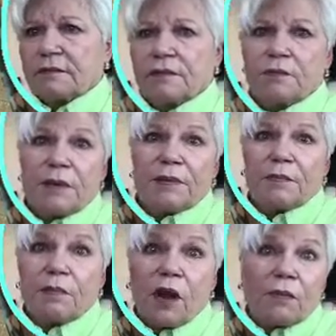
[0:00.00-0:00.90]
Maybe
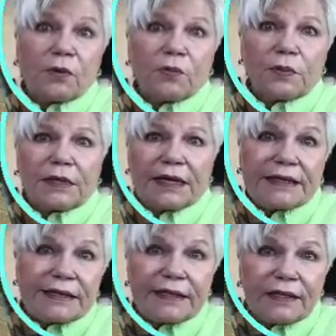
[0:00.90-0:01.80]
proper
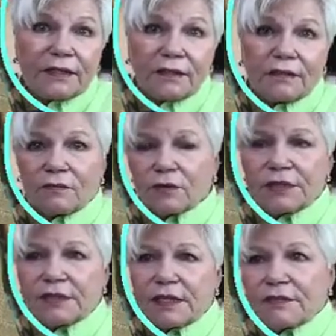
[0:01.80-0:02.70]
planning. What
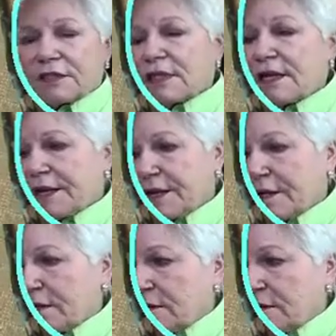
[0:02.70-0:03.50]
is that saying?